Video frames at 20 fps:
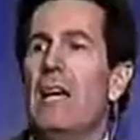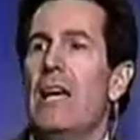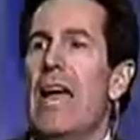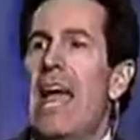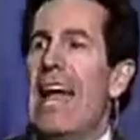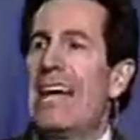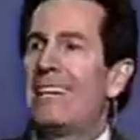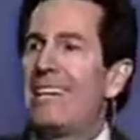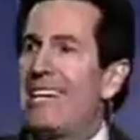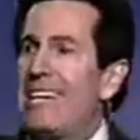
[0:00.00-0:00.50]

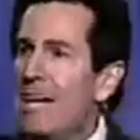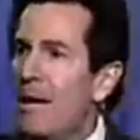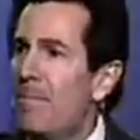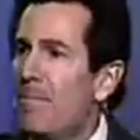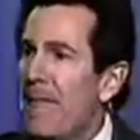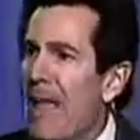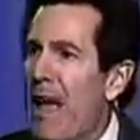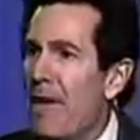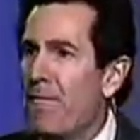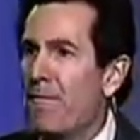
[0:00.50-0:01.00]
and keep
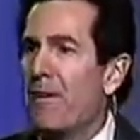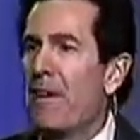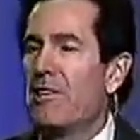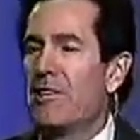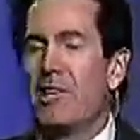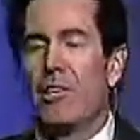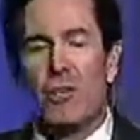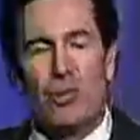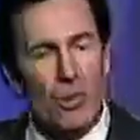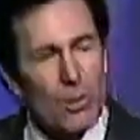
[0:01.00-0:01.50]
that
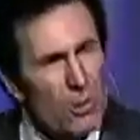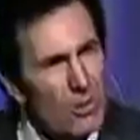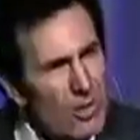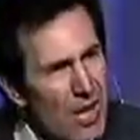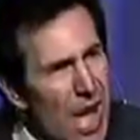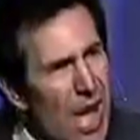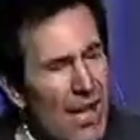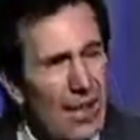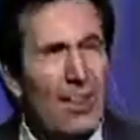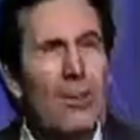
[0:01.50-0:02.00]
vision. Do
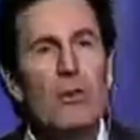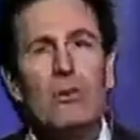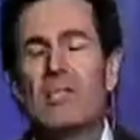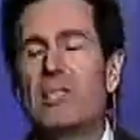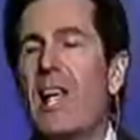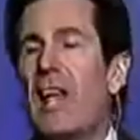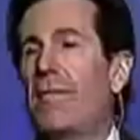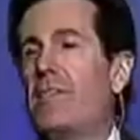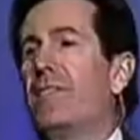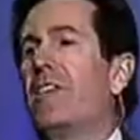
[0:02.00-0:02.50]
not lose
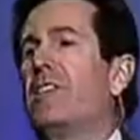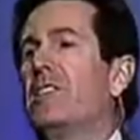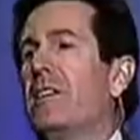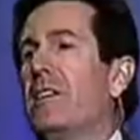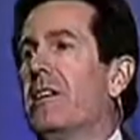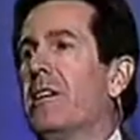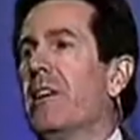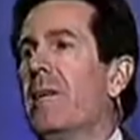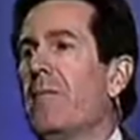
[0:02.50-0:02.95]
that vision.